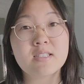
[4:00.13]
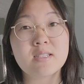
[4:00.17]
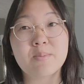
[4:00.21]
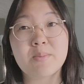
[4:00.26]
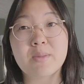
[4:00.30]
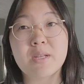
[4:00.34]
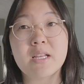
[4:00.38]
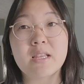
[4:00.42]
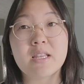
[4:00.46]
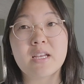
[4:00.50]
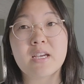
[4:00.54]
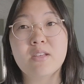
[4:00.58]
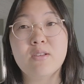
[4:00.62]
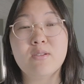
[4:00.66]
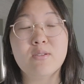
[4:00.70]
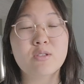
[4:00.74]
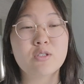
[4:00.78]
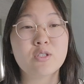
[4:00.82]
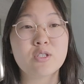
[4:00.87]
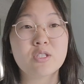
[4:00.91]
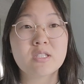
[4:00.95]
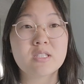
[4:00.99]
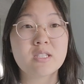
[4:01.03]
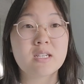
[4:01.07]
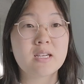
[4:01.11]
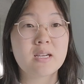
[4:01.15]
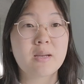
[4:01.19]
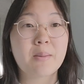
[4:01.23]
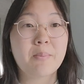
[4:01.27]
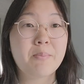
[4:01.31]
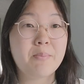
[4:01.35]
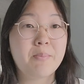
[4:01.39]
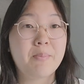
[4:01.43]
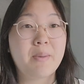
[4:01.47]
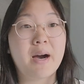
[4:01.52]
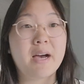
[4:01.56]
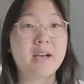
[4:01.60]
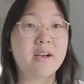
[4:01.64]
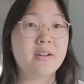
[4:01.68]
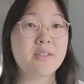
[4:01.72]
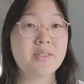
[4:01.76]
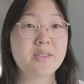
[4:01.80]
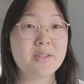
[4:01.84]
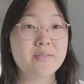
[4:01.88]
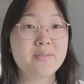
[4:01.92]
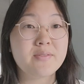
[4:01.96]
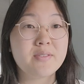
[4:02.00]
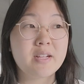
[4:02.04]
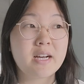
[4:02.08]
something that you just like buy on
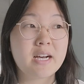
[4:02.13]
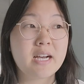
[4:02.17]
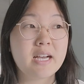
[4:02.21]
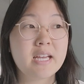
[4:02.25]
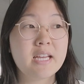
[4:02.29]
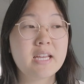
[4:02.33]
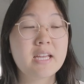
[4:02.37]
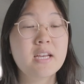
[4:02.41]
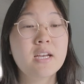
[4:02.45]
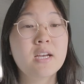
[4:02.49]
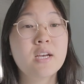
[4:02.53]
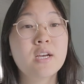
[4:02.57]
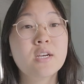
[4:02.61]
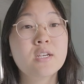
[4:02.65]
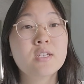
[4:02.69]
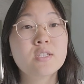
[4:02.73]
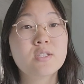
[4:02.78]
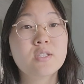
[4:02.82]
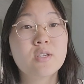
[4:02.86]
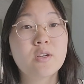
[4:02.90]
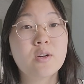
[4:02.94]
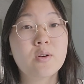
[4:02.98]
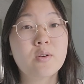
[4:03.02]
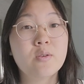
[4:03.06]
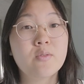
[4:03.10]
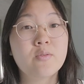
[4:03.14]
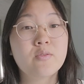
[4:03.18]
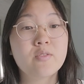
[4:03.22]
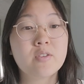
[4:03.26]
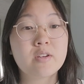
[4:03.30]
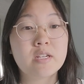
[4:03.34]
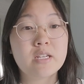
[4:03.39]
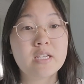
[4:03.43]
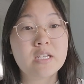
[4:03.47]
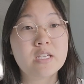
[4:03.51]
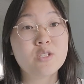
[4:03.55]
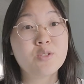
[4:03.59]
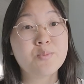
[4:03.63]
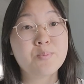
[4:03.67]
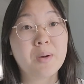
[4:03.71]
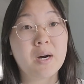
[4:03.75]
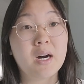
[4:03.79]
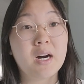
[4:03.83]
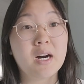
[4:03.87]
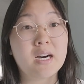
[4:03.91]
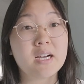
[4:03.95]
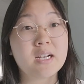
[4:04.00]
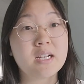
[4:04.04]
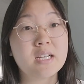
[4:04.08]
the fly. So for each
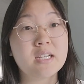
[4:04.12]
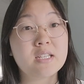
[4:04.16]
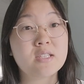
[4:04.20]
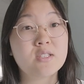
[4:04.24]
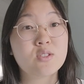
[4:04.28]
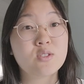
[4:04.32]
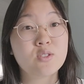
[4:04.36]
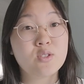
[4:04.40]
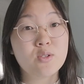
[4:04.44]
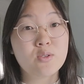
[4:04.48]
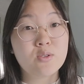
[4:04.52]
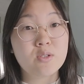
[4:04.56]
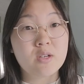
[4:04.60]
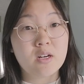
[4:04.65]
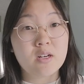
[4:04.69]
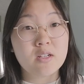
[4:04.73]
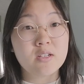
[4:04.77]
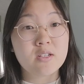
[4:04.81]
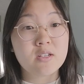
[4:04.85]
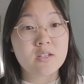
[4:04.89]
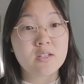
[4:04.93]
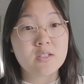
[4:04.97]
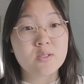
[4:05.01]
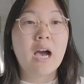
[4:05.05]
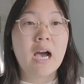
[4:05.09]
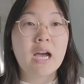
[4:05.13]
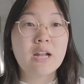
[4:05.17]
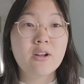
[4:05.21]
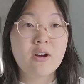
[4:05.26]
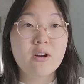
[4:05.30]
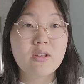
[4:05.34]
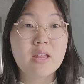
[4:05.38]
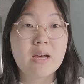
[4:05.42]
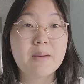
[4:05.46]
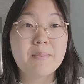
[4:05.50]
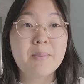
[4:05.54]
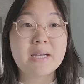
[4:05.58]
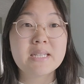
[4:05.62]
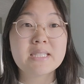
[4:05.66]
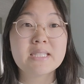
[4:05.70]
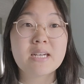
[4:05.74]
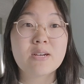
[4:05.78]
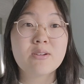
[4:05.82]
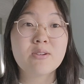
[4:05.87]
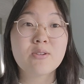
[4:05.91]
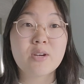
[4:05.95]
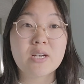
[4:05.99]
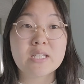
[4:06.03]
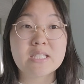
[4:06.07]
pod, it's $2. I know that might
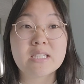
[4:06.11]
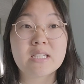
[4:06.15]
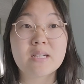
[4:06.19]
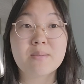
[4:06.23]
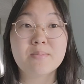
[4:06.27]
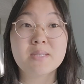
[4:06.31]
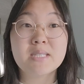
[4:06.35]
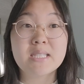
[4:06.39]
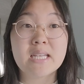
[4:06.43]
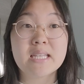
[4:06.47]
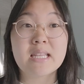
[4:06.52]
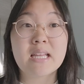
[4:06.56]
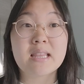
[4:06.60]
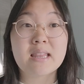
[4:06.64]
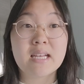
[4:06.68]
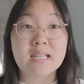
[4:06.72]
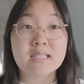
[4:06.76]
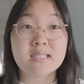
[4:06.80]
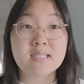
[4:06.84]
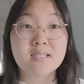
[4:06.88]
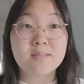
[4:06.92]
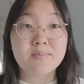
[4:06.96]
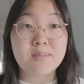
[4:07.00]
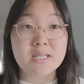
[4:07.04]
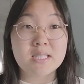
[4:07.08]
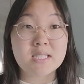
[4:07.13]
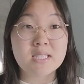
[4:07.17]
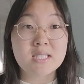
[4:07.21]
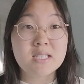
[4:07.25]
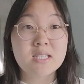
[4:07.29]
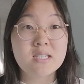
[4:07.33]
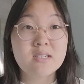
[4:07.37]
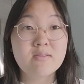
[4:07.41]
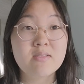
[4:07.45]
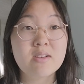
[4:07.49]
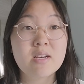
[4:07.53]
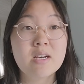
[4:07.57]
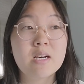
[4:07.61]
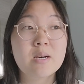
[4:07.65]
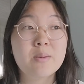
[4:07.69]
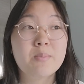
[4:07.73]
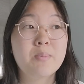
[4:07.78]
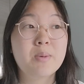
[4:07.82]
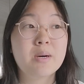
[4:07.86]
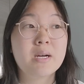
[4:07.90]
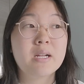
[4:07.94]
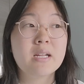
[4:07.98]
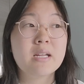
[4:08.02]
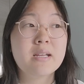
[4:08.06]
sound crazy that I'm saying that that's expensive,
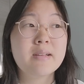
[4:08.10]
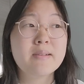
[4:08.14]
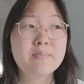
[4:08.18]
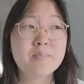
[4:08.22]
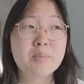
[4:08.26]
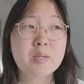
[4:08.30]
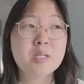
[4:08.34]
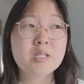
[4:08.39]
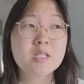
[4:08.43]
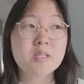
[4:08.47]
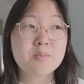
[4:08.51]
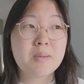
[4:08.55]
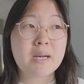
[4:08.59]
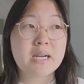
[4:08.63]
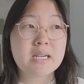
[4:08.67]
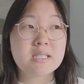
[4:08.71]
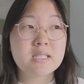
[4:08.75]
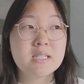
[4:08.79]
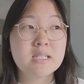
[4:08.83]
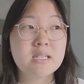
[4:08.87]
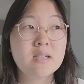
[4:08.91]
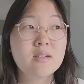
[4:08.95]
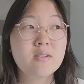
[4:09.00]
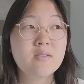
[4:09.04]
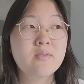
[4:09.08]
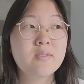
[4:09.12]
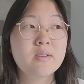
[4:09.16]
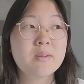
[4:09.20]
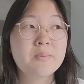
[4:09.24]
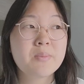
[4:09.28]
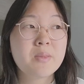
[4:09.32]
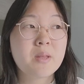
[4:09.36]
but in perspective,